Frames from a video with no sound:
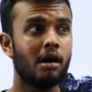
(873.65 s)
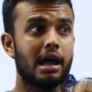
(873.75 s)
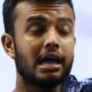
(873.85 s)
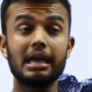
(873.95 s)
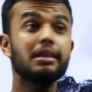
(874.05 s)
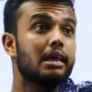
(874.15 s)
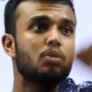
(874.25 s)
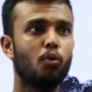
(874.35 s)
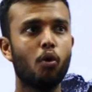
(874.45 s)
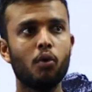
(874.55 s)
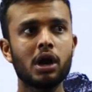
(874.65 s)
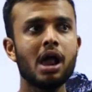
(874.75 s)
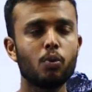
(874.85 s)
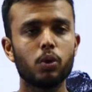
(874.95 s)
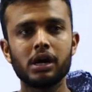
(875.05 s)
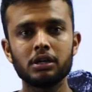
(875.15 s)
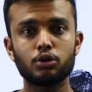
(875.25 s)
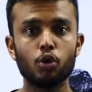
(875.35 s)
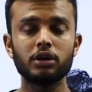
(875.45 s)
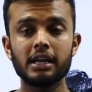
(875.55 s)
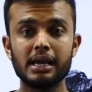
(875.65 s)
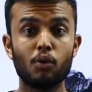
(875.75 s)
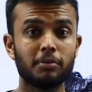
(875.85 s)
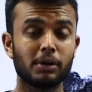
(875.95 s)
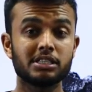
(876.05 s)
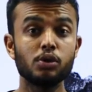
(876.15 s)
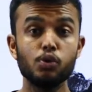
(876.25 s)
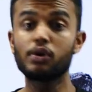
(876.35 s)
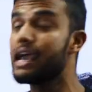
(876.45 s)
in overall world, totally 1% look